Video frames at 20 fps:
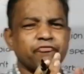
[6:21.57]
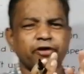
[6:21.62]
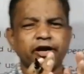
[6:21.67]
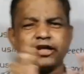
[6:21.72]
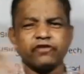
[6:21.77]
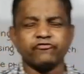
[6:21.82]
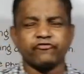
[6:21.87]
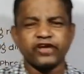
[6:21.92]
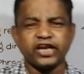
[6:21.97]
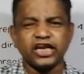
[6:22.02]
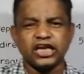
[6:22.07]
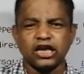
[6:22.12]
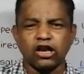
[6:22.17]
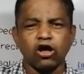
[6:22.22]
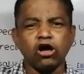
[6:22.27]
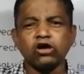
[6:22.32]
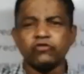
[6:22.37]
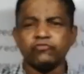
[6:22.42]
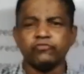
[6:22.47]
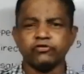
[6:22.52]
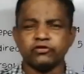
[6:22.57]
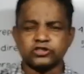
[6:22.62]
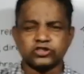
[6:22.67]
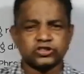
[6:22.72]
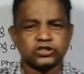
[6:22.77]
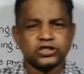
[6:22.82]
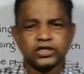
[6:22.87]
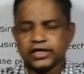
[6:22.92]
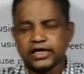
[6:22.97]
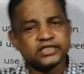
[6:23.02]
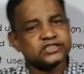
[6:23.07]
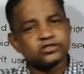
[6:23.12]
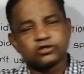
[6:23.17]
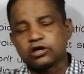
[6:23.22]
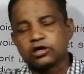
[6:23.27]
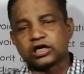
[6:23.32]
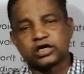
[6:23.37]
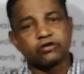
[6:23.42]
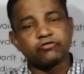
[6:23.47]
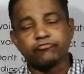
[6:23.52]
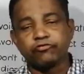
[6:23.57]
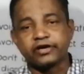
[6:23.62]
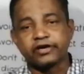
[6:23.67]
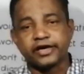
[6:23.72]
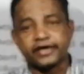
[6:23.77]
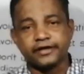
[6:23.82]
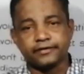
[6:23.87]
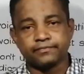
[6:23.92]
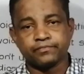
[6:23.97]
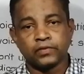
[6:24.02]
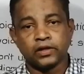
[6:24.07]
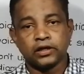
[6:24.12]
finding very long words. It is not required.